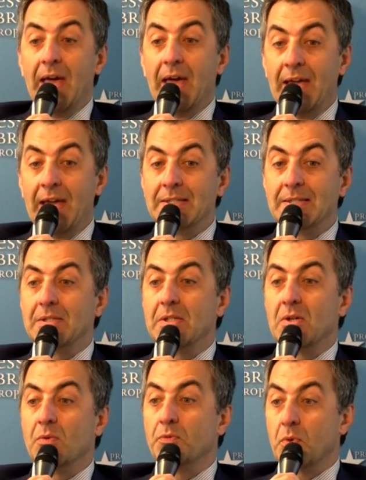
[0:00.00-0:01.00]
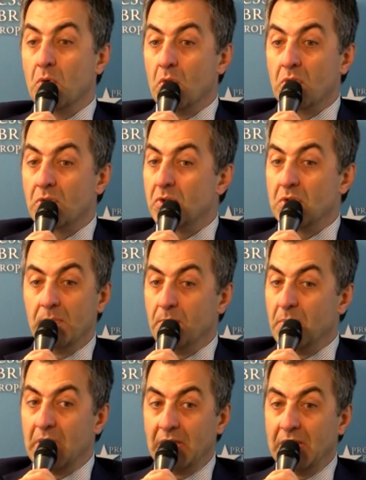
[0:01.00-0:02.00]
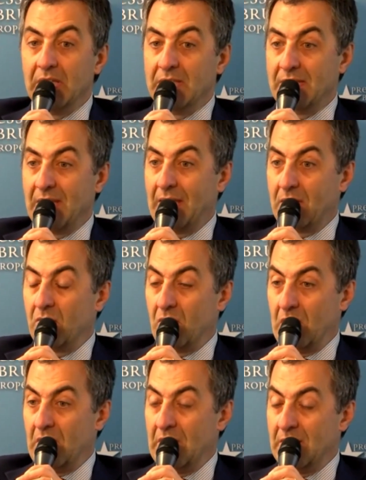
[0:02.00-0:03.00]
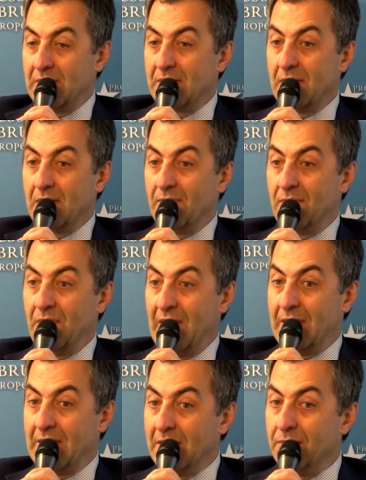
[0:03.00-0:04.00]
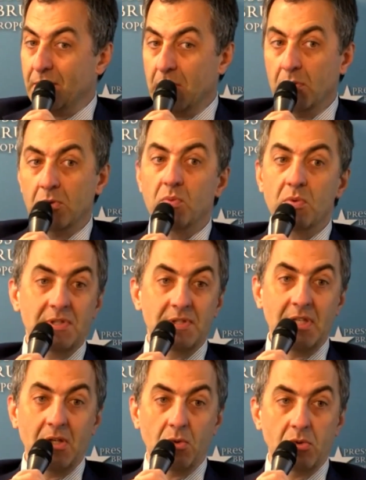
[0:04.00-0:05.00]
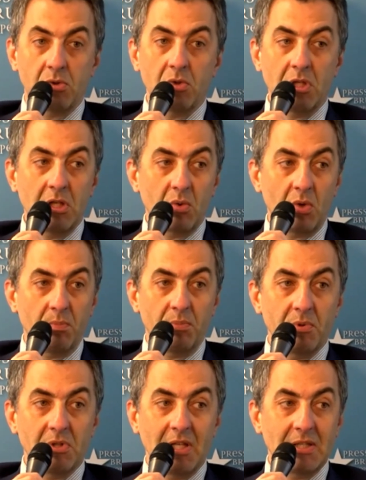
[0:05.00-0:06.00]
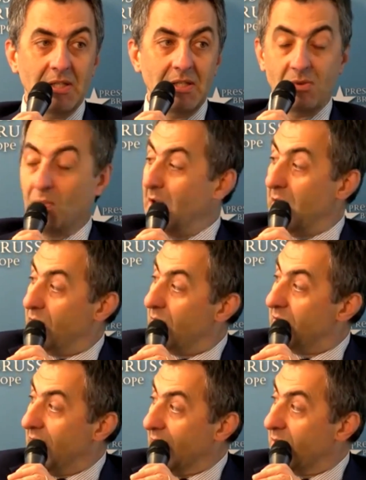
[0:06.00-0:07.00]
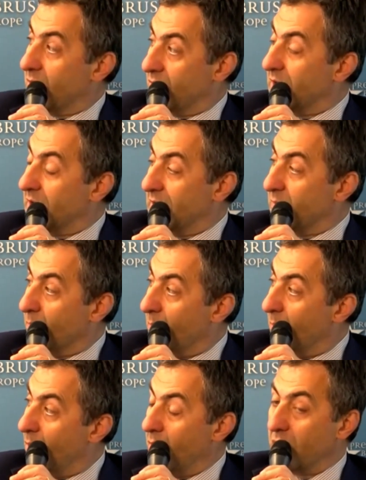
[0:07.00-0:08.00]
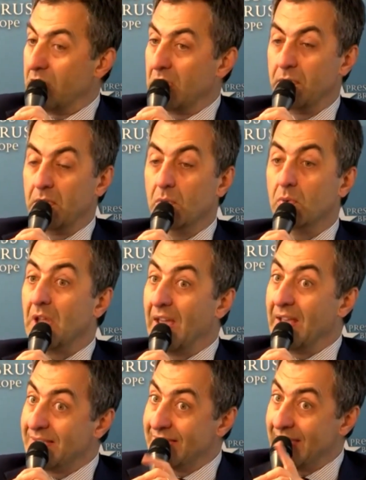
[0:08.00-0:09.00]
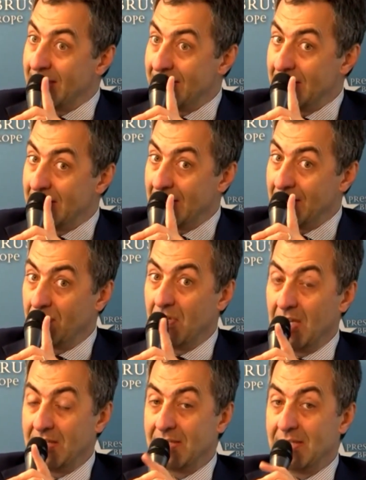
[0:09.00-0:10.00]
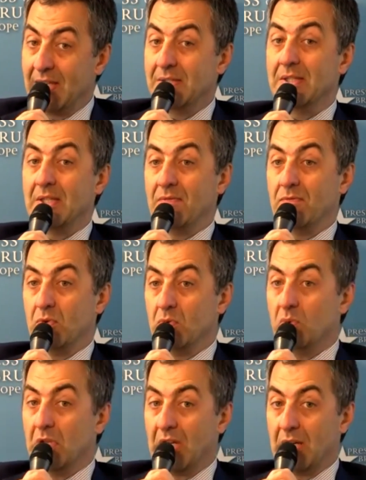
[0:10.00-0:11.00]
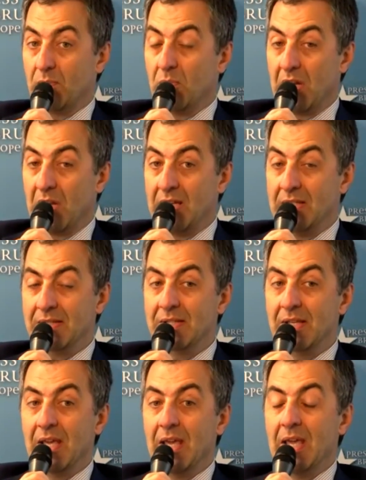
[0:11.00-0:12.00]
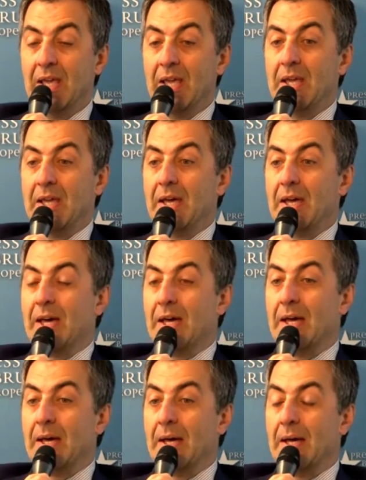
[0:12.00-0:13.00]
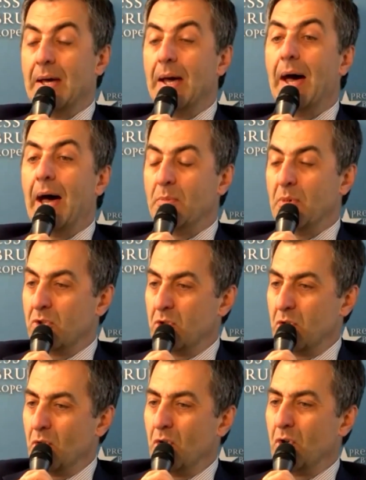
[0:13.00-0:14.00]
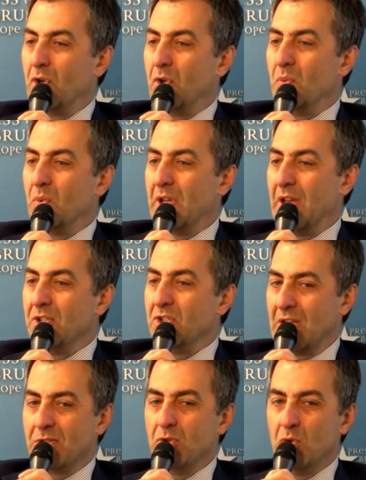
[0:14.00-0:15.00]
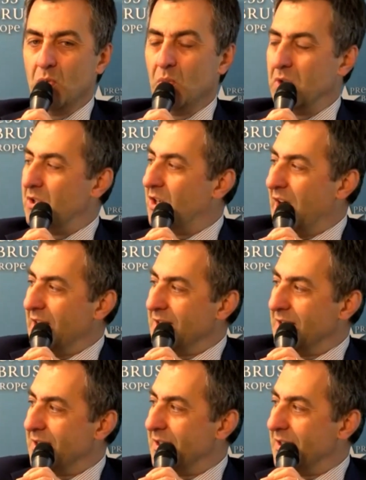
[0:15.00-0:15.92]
And of course, the building sector is very difficult. We see also in Europe that is one of the sectors that is more difficult and sensitive to decarbonize. I'm not sure we can just do with grants.